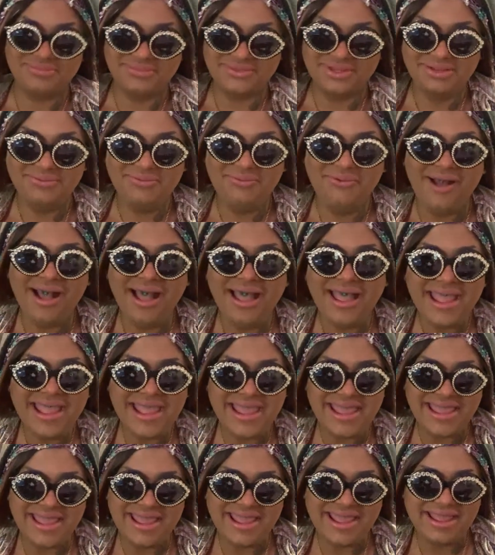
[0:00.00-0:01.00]

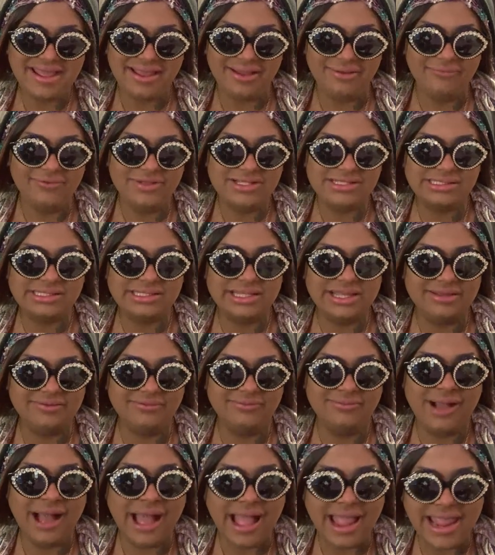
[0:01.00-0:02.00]
Why?
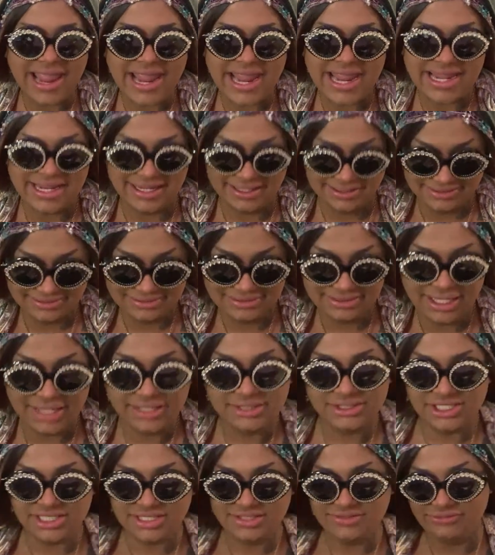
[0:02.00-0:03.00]
Like,
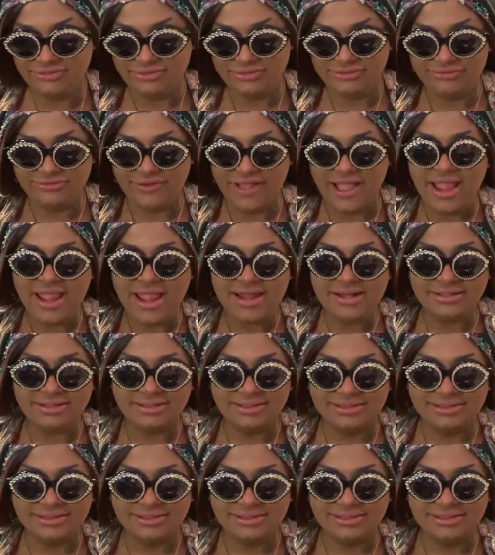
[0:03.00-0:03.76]
just for fun?